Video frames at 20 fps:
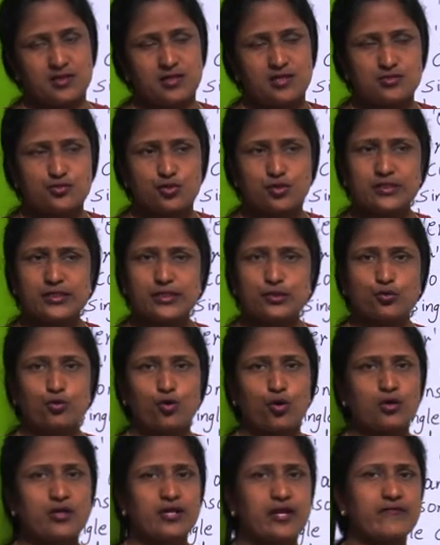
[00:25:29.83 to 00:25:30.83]
So, they do
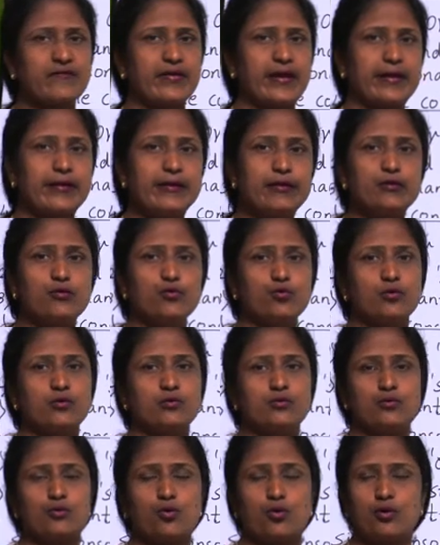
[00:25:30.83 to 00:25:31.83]
not have any rule,
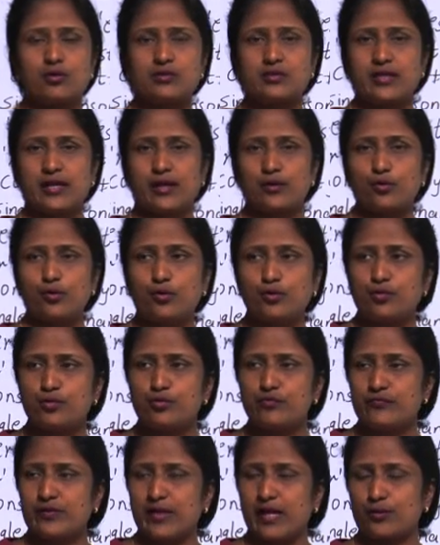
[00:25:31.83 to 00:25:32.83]
nor we are going
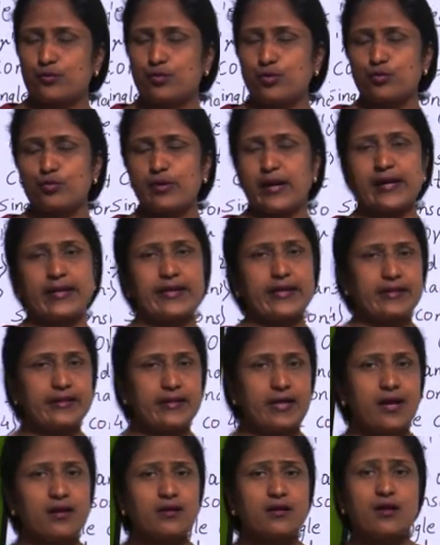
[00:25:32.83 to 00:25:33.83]
to add
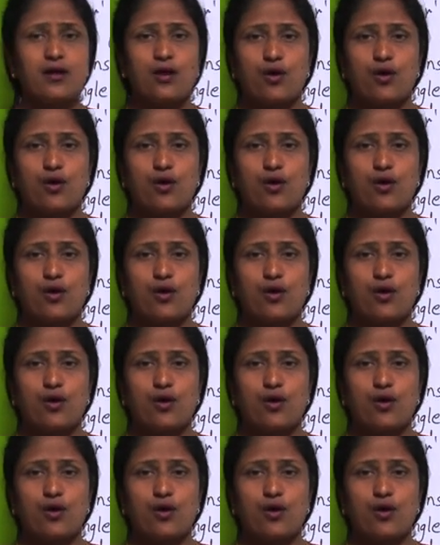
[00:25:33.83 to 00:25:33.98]
er